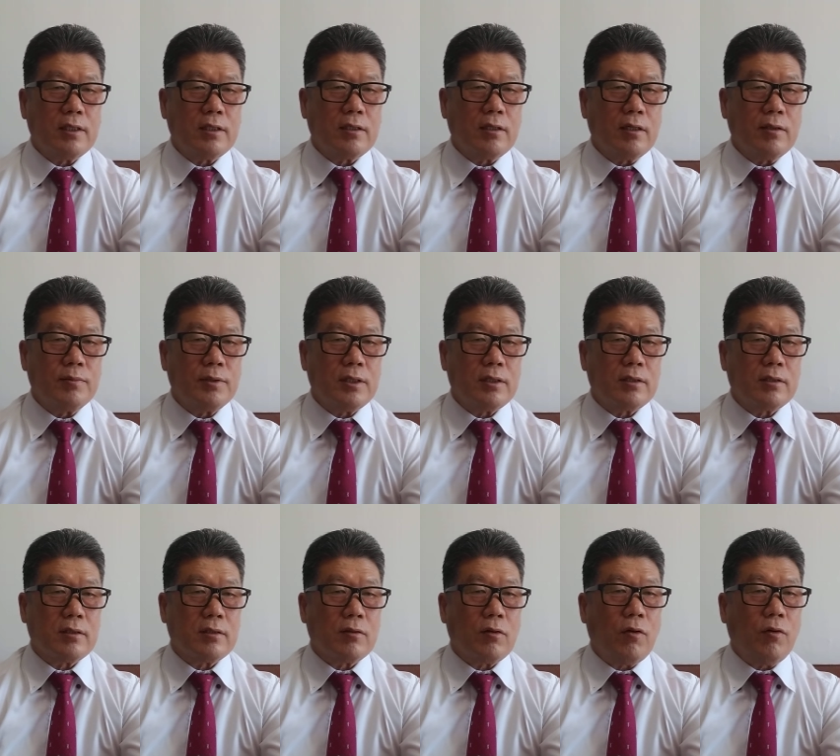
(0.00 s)

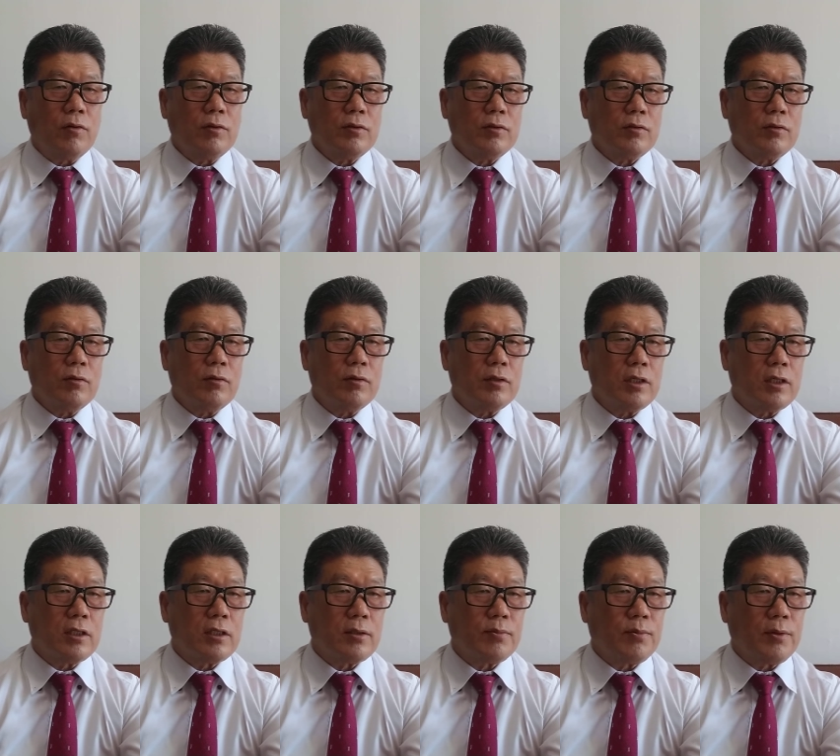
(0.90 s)
Service also
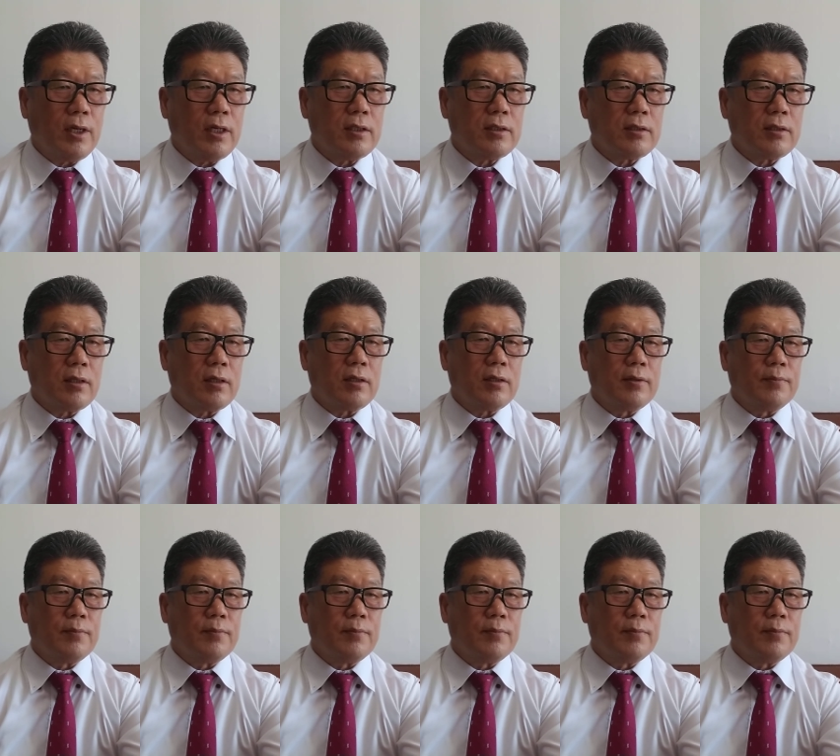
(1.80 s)
expressed